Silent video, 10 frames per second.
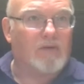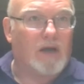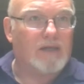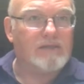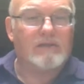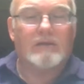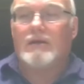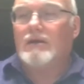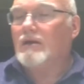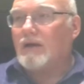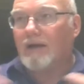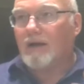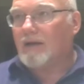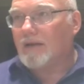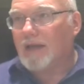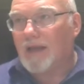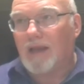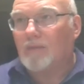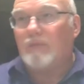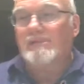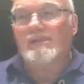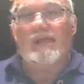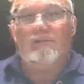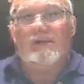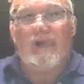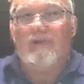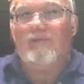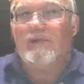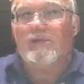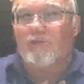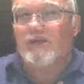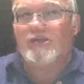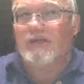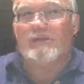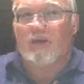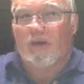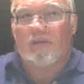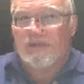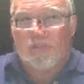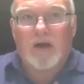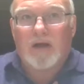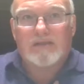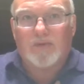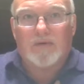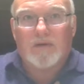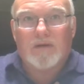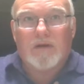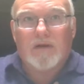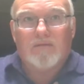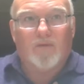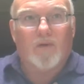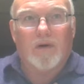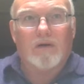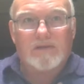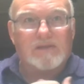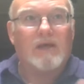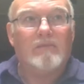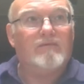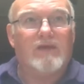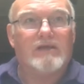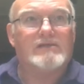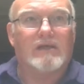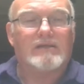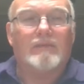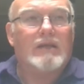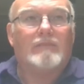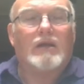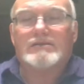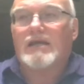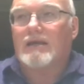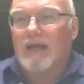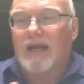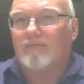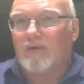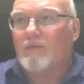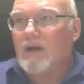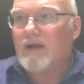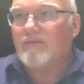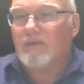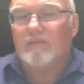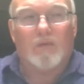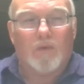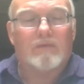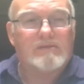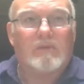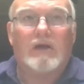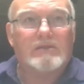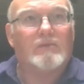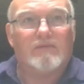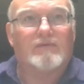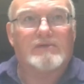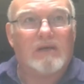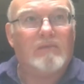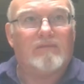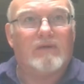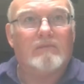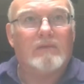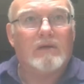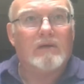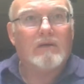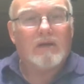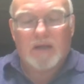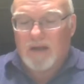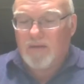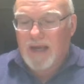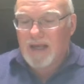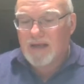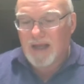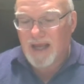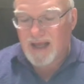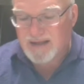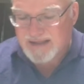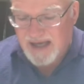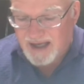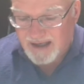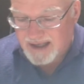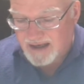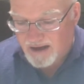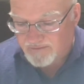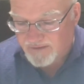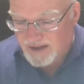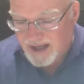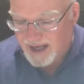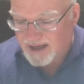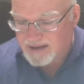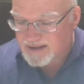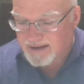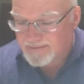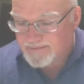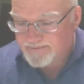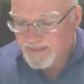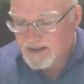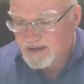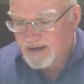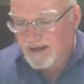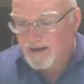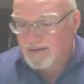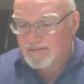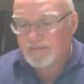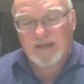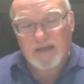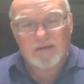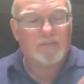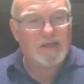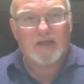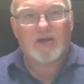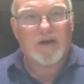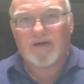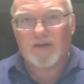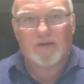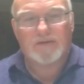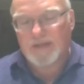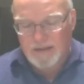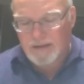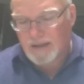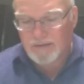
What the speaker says: Christ, because even Christians are responsible for some of these things. I'm not saying every one of them, but we're responsible for some of them, and sadly enough, but then you have others that